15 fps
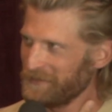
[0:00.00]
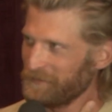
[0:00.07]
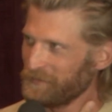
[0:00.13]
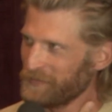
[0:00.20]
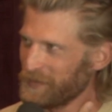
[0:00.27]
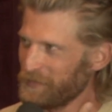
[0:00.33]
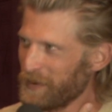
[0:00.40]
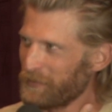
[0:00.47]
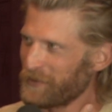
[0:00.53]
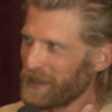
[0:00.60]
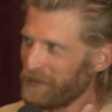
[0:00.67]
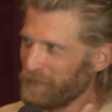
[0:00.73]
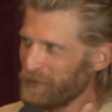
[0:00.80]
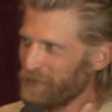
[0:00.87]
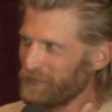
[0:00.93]
Do you remember
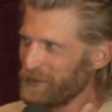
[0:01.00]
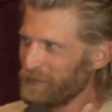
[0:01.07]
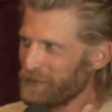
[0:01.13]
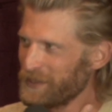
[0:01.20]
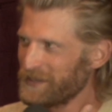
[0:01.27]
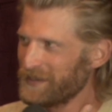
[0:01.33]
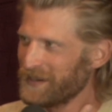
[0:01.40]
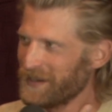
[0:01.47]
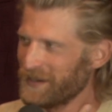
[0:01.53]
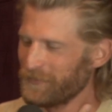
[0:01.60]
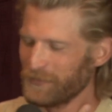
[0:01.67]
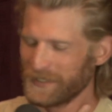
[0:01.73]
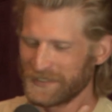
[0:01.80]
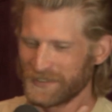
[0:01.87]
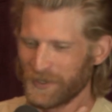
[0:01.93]
that movie
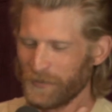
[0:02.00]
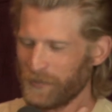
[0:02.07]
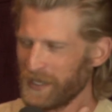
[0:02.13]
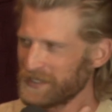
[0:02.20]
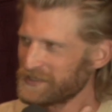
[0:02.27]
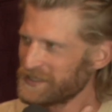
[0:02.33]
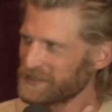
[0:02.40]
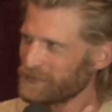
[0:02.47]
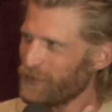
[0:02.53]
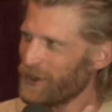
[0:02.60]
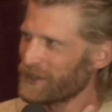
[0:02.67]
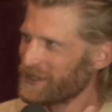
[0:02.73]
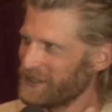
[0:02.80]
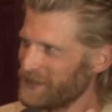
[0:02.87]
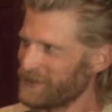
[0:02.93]
when Joe Pesci's
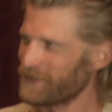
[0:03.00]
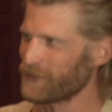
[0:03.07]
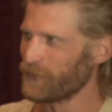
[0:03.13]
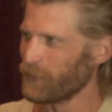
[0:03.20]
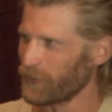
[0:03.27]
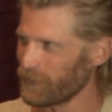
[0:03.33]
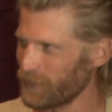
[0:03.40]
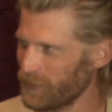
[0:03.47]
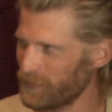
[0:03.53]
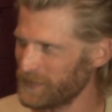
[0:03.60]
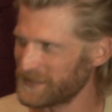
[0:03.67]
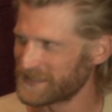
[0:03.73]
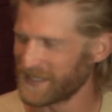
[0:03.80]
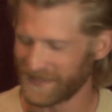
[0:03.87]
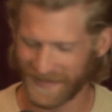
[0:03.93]
walking into the courtroom and
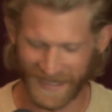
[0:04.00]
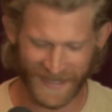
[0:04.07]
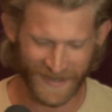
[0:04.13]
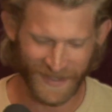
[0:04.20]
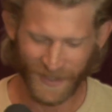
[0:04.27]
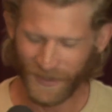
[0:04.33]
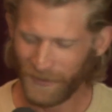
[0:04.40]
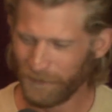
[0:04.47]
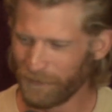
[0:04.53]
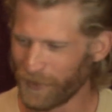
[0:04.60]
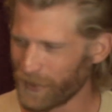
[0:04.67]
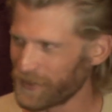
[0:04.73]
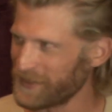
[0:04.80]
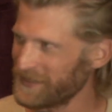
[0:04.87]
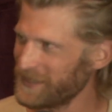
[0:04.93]
he's got that
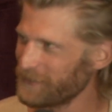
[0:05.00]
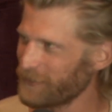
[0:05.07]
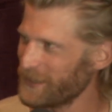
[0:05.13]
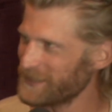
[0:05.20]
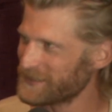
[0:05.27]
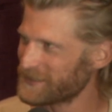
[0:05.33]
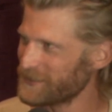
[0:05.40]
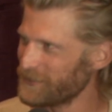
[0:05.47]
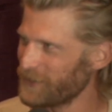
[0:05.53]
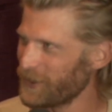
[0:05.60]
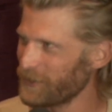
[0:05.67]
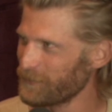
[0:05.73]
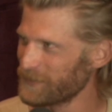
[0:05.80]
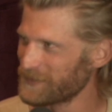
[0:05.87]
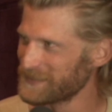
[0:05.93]
burgundy red suit
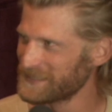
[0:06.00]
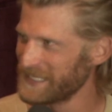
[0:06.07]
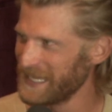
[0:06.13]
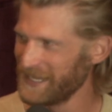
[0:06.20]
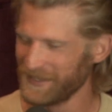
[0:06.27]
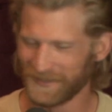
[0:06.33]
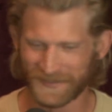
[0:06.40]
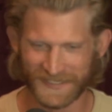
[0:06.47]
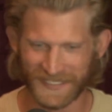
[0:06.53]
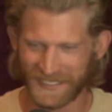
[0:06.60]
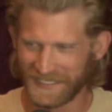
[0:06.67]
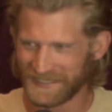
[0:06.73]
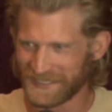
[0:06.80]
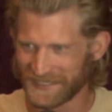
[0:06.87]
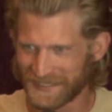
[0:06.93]
on with the tails and
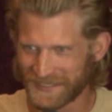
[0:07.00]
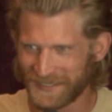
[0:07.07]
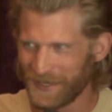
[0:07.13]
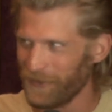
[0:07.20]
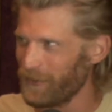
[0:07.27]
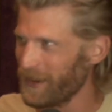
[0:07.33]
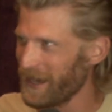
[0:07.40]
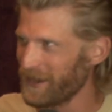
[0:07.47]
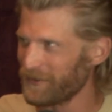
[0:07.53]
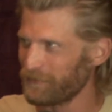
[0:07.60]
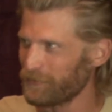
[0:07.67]
he's just so out of